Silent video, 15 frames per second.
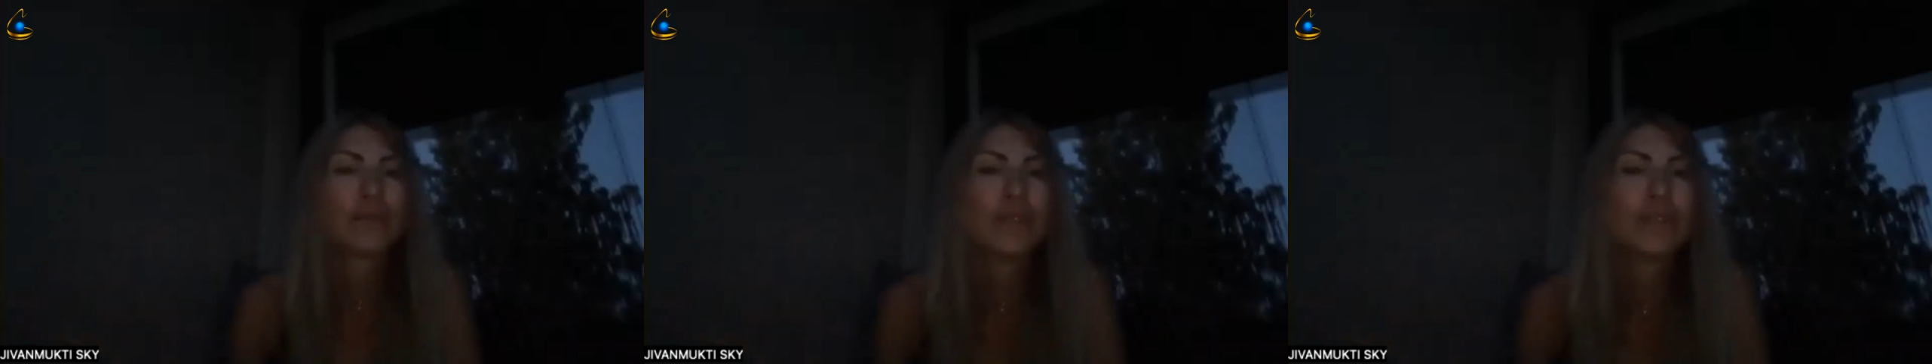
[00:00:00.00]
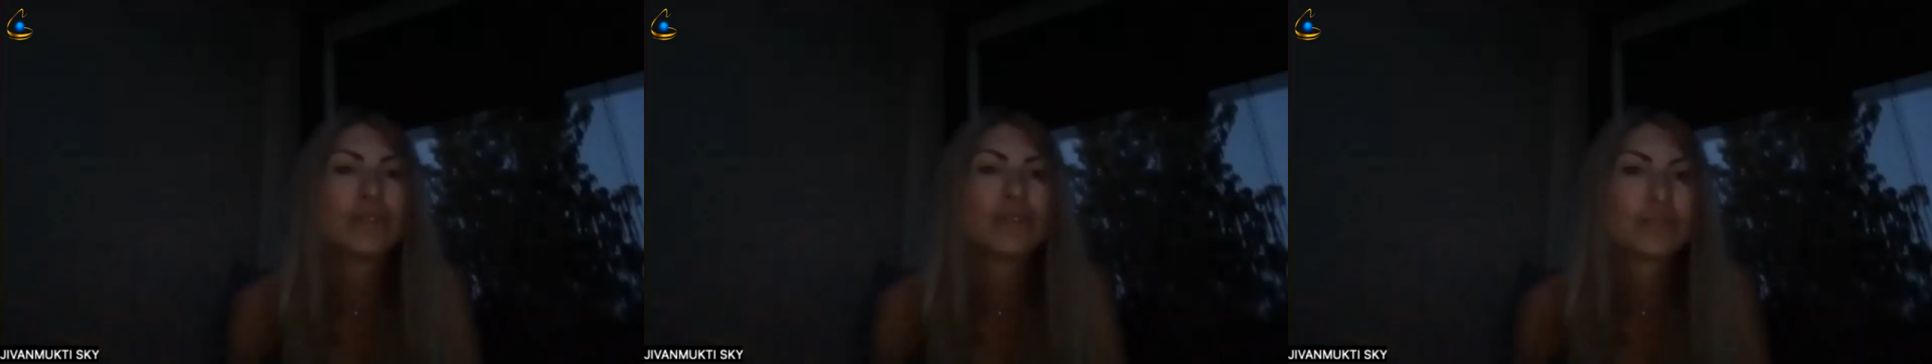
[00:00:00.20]

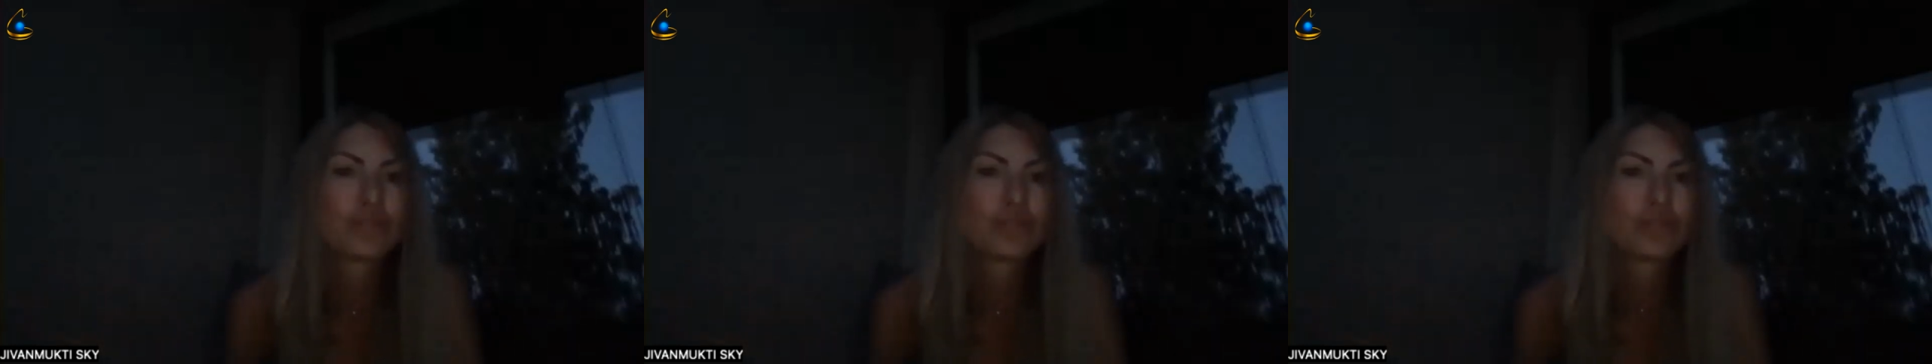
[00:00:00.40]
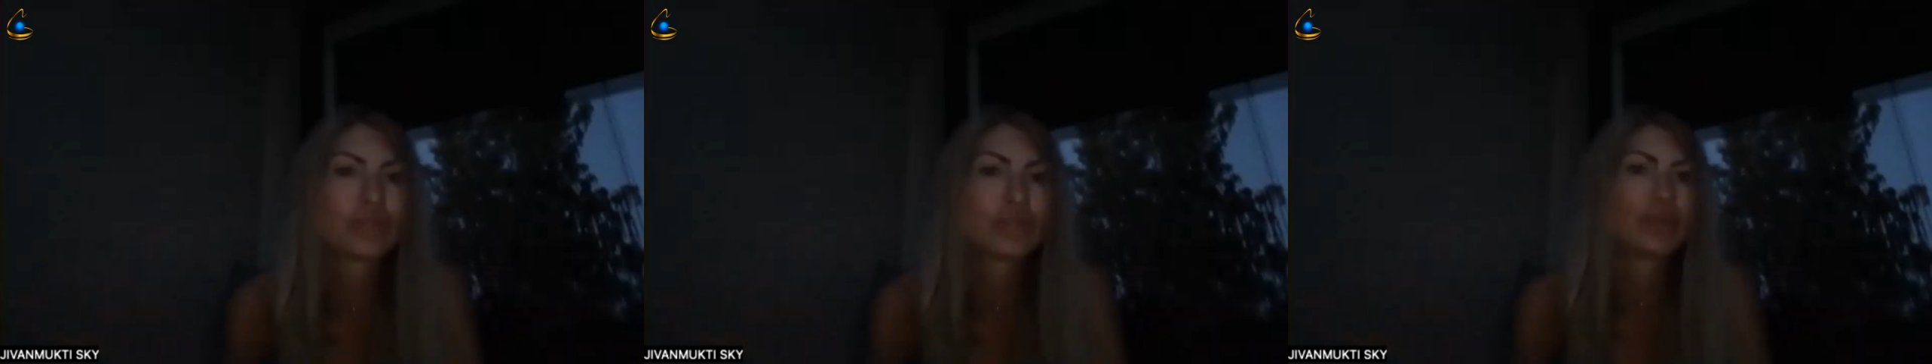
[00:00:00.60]
be in
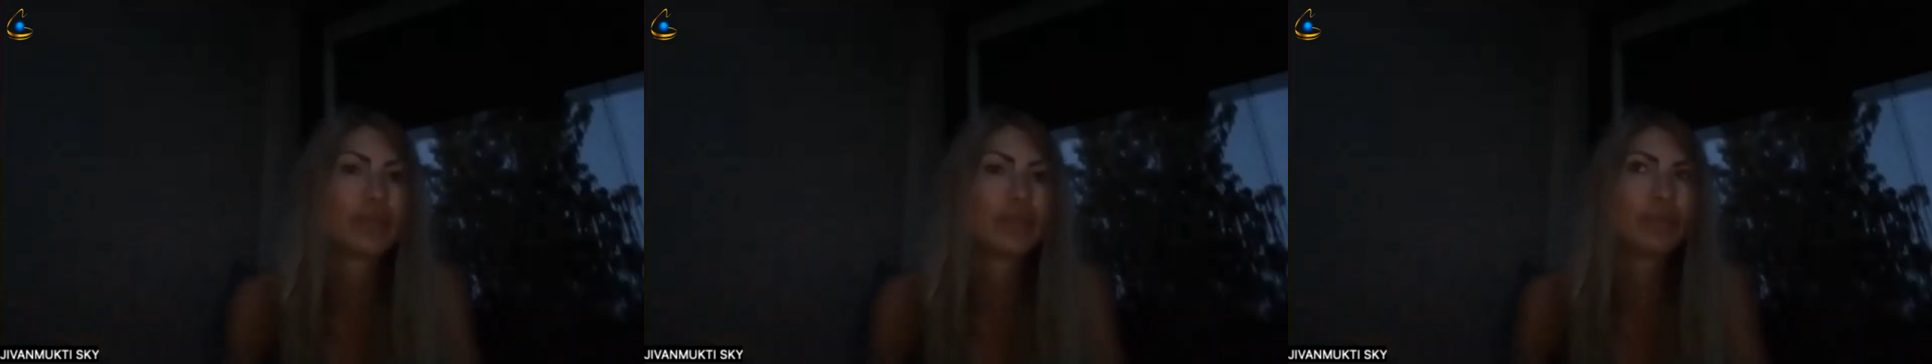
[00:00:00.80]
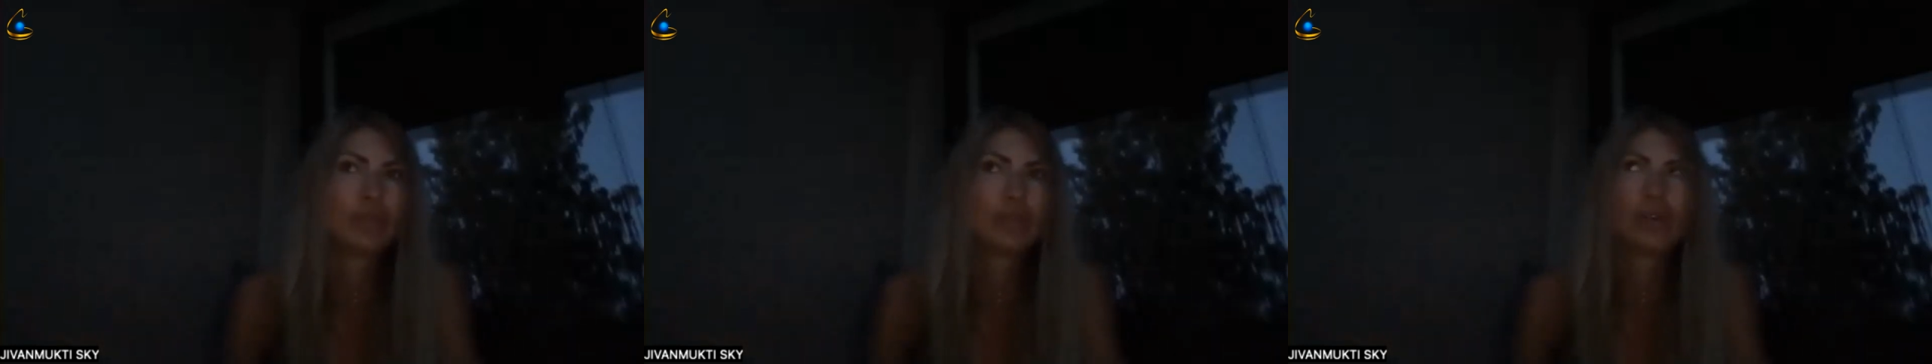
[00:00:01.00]
control of other
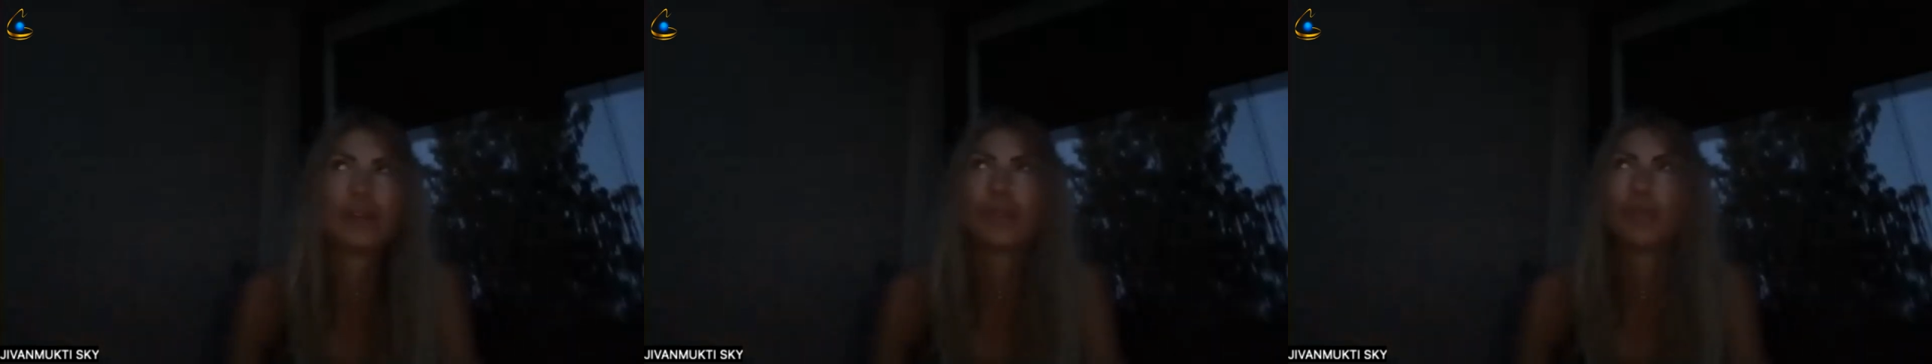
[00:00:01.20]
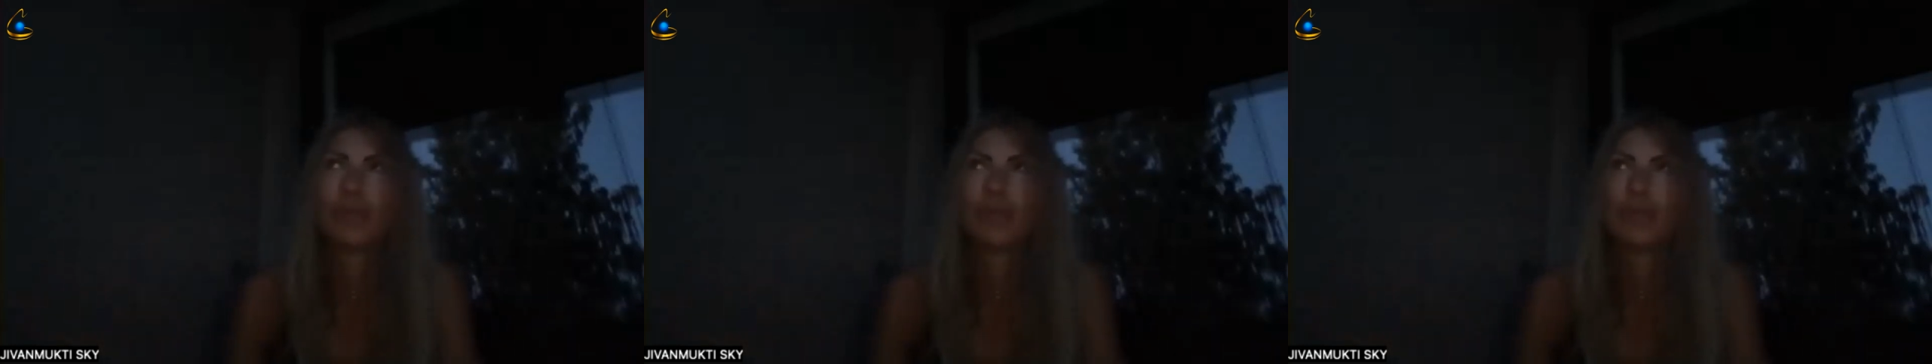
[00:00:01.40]
people.
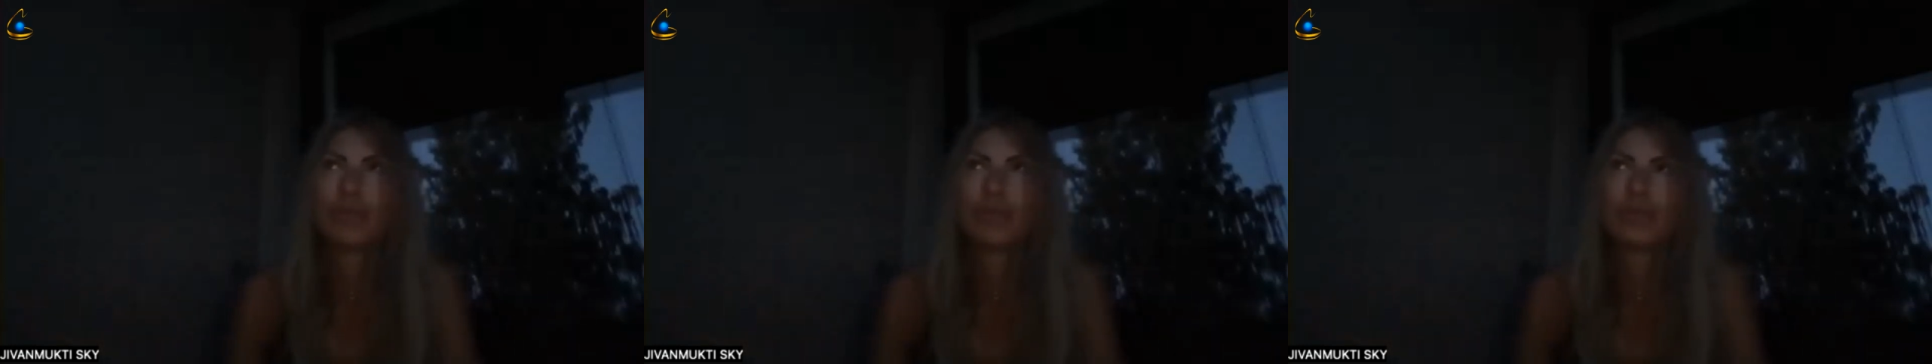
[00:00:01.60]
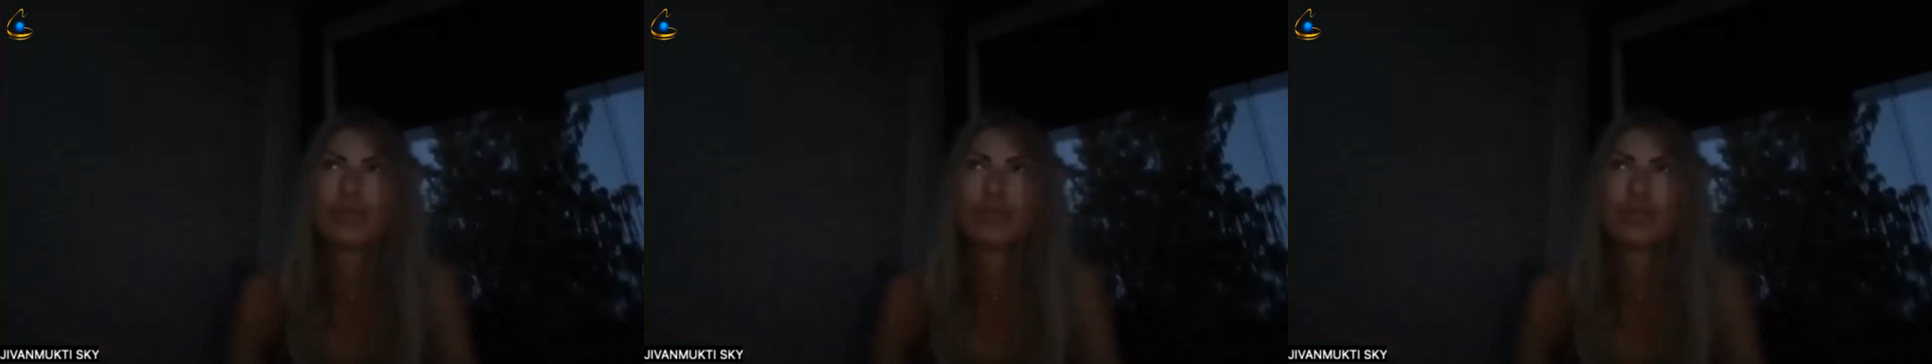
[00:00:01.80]
Other
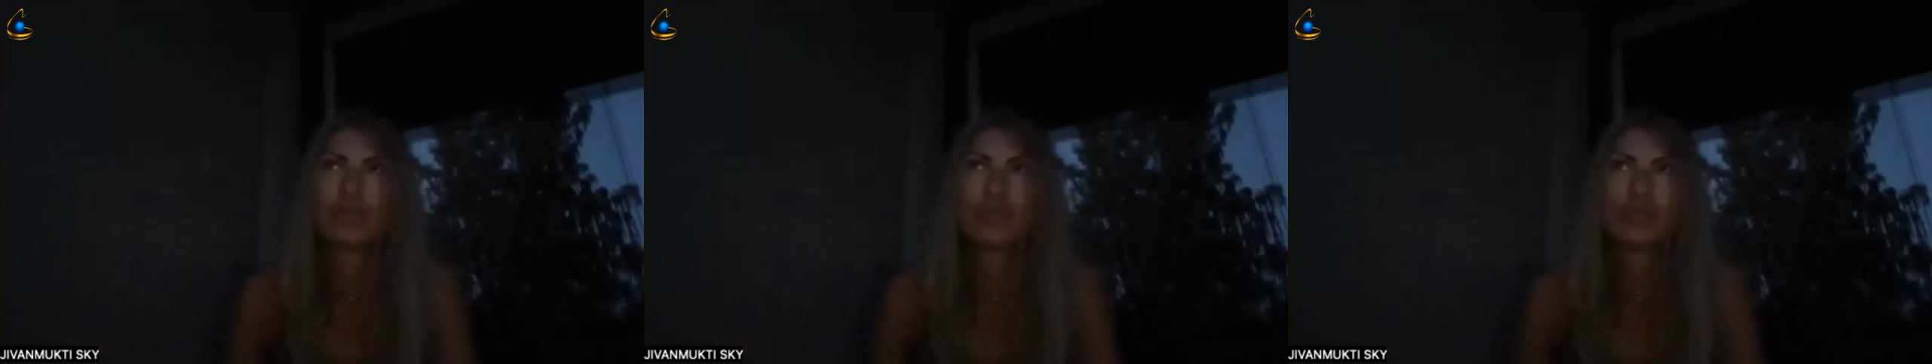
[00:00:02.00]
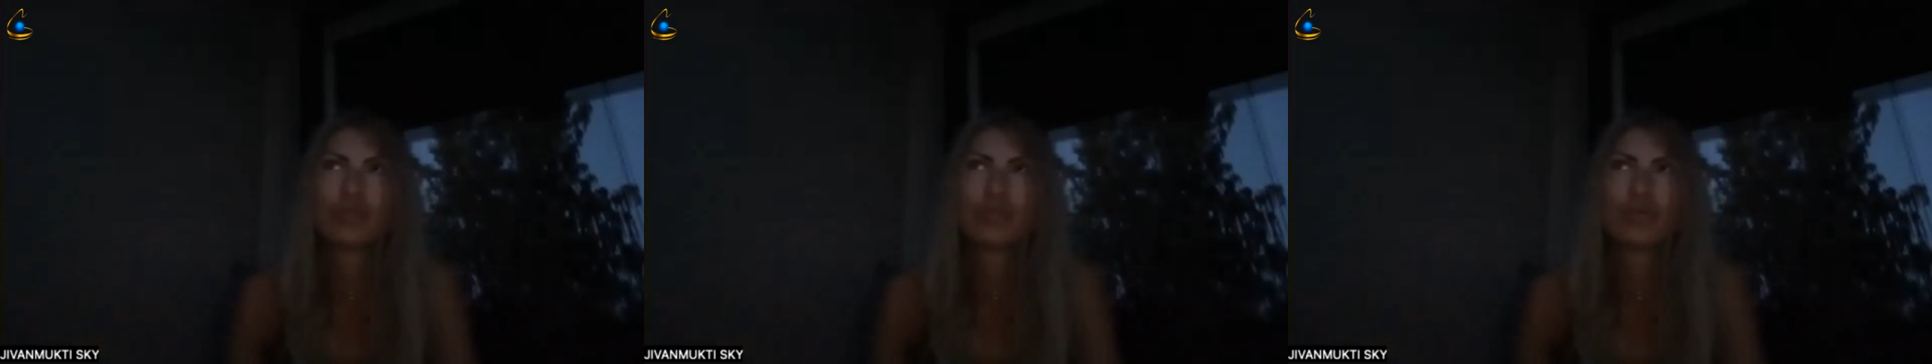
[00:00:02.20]
people
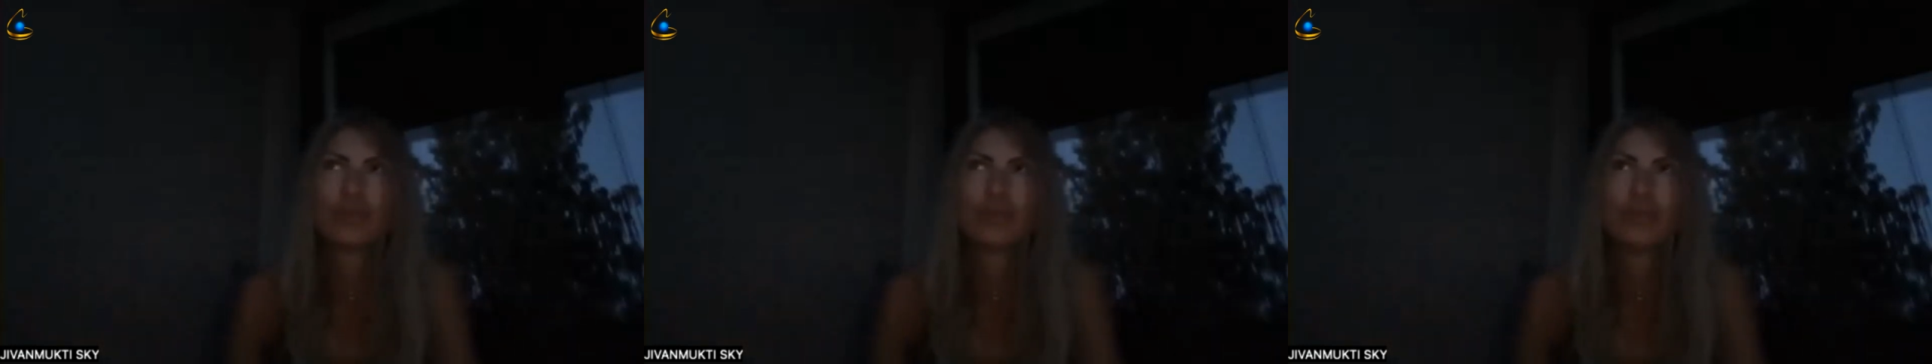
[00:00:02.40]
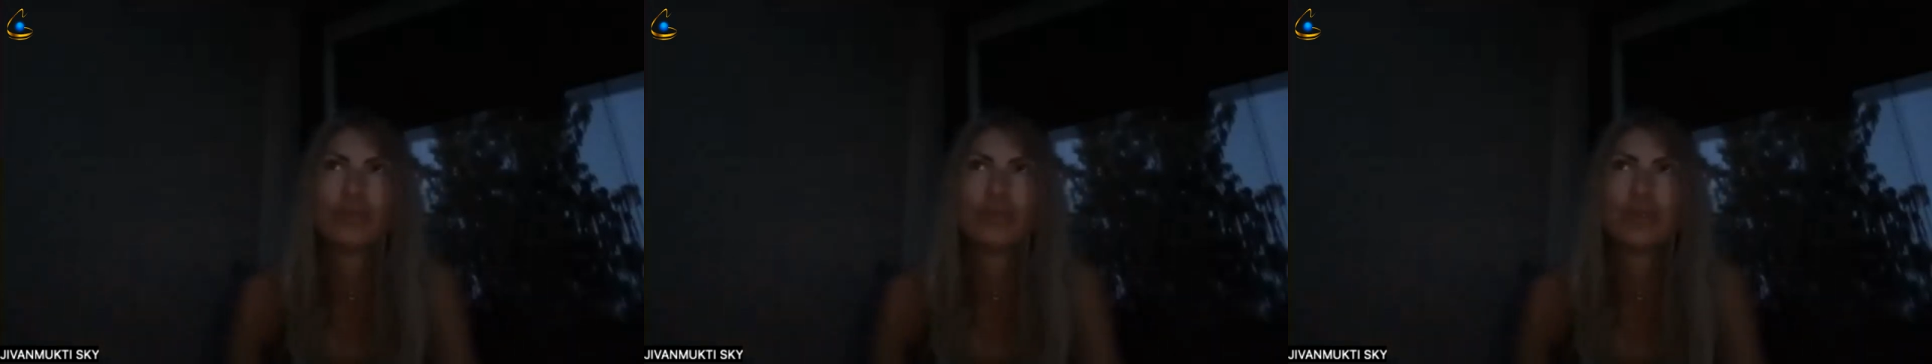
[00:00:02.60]
choose to
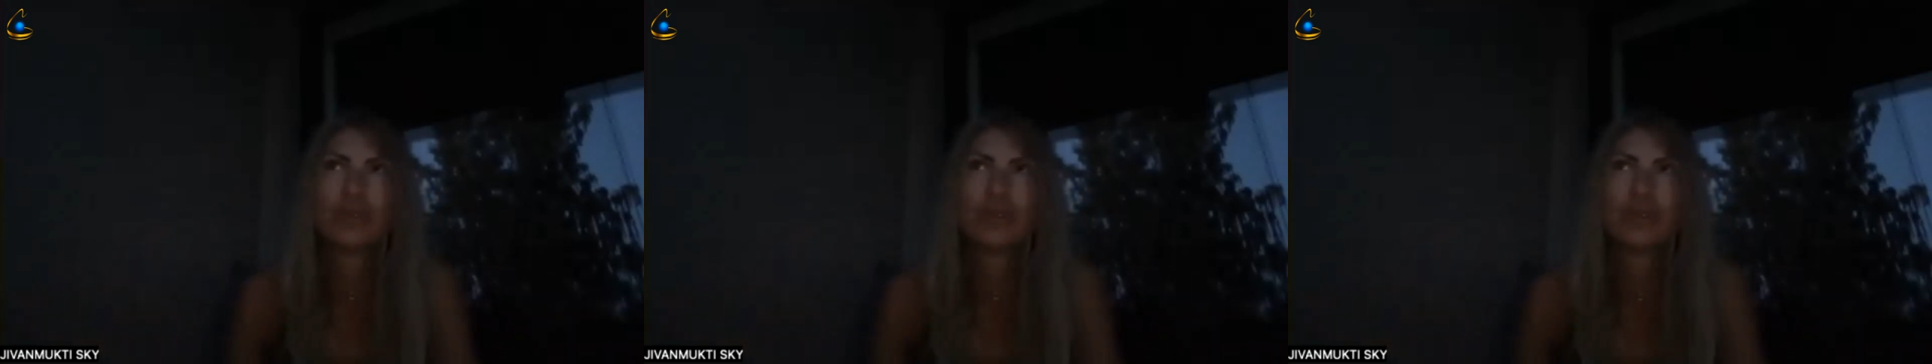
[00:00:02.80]
maybe